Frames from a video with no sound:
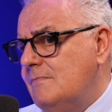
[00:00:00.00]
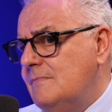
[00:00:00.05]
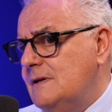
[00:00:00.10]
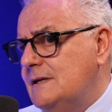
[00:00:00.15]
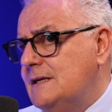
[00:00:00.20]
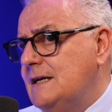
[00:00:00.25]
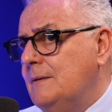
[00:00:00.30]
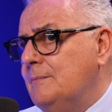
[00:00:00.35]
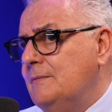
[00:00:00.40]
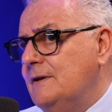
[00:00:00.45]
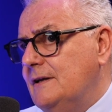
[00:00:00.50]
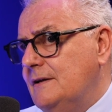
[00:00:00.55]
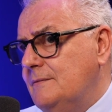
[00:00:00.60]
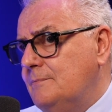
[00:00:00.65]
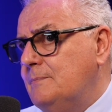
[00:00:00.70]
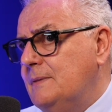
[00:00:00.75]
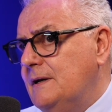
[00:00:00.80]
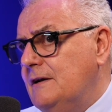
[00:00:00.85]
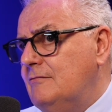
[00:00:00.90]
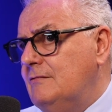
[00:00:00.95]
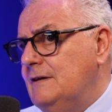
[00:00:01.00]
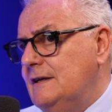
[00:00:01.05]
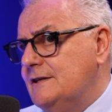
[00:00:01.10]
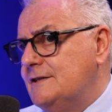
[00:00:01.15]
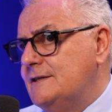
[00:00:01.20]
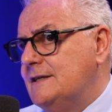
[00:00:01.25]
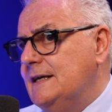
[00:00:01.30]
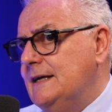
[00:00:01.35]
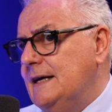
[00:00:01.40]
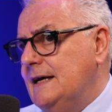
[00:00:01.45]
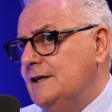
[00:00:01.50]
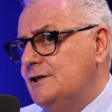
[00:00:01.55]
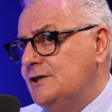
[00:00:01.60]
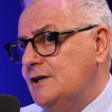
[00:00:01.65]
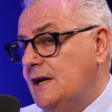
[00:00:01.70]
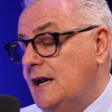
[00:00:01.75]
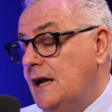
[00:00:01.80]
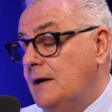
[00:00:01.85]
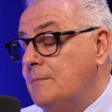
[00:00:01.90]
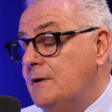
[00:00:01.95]
come and be a real estate agent.
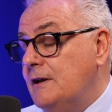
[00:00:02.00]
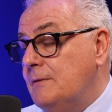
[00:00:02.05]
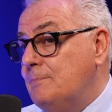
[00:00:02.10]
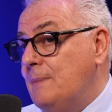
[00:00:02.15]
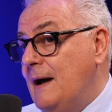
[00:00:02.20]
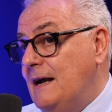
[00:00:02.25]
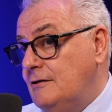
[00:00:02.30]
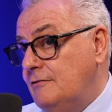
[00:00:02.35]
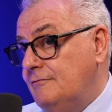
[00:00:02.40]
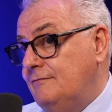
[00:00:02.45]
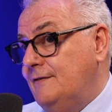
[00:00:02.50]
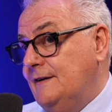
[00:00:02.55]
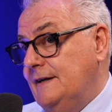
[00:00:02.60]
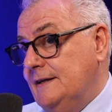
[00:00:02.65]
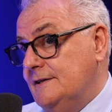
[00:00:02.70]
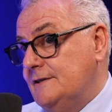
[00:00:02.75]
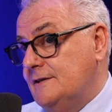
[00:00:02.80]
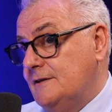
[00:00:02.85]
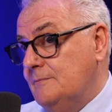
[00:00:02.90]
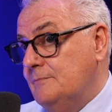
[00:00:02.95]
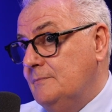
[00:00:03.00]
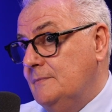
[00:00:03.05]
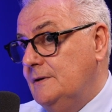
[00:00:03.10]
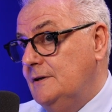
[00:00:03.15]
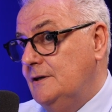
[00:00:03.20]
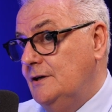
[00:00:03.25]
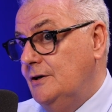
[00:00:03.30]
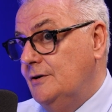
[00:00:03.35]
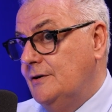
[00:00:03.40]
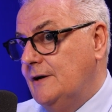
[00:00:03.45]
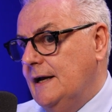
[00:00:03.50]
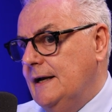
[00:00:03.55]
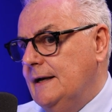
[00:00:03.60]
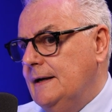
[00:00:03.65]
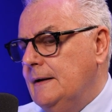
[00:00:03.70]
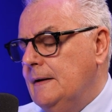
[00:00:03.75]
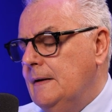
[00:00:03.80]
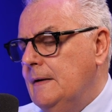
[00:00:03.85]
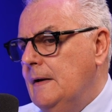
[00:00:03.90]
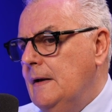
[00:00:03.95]
I'm going to paraphrase them, okay?
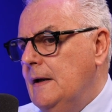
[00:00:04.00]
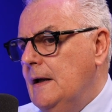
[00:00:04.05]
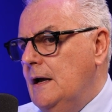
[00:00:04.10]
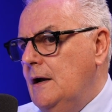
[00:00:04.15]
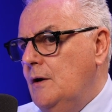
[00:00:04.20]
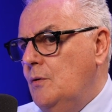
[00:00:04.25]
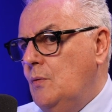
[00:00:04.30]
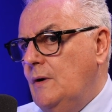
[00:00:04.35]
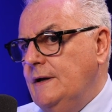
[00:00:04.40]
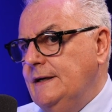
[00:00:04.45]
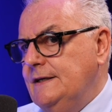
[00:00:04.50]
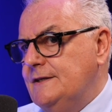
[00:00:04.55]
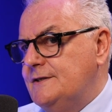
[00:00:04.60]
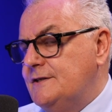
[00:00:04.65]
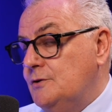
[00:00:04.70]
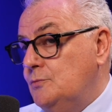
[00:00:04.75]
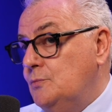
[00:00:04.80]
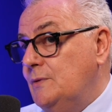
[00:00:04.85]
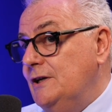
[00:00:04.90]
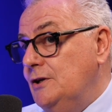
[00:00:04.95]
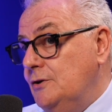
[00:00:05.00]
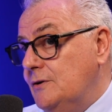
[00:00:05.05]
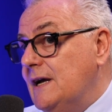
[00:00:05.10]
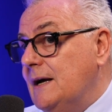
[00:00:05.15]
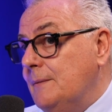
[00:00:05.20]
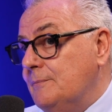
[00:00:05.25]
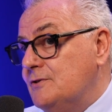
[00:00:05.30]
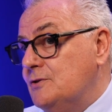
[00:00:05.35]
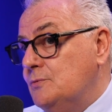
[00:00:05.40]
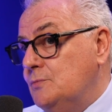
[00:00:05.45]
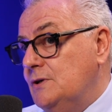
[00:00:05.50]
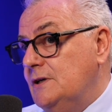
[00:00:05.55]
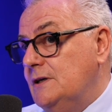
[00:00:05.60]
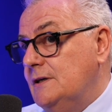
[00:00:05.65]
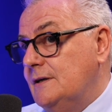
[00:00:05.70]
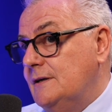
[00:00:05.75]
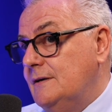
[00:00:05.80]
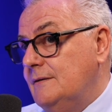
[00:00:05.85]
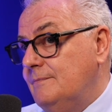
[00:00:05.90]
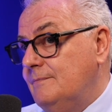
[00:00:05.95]
One is that when you come to
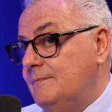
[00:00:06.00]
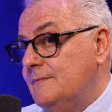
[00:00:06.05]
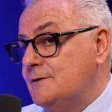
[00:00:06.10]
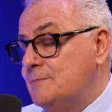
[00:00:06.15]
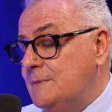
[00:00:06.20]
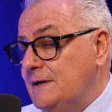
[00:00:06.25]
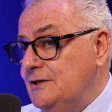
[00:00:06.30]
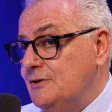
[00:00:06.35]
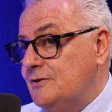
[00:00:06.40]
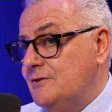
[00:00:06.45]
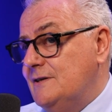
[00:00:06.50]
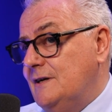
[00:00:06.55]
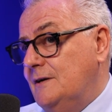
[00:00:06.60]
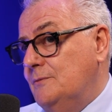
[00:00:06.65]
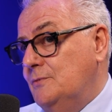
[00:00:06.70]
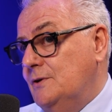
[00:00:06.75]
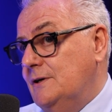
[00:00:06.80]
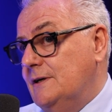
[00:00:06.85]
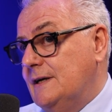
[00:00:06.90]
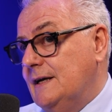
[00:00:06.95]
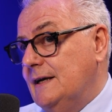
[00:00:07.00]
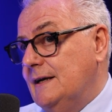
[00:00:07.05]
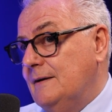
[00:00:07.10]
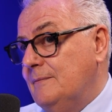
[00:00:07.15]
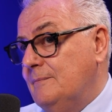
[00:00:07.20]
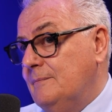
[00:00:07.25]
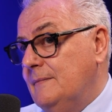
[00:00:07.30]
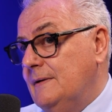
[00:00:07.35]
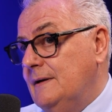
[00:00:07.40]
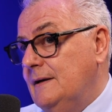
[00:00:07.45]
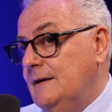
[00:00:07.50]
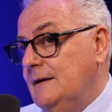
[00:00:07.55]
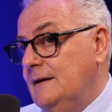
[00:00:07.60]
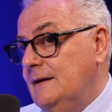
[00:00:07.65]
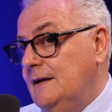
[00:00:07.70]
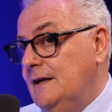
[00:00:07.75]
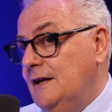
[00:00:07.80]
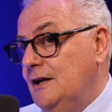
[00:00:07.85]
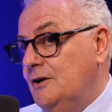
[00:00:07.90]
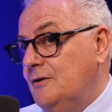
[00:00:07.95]
work, spend your time working.
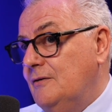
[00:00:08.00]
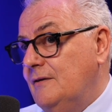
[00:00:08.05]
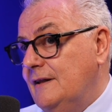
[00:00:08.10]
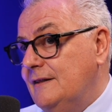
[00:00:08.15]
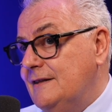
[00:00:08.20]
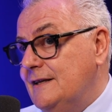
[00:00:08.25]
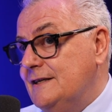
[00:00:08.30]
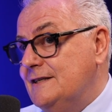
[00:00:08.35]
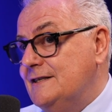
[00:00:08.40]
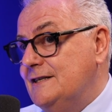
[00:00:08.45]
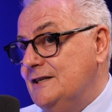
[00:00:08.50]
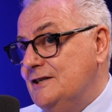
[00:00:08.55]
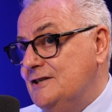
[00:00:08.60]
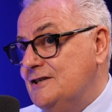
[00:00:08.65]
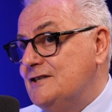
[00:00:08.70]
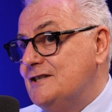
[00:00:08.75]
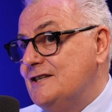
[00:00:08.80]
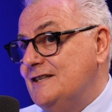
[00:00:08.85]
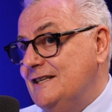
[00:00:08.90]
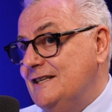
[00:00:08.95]
You know, this is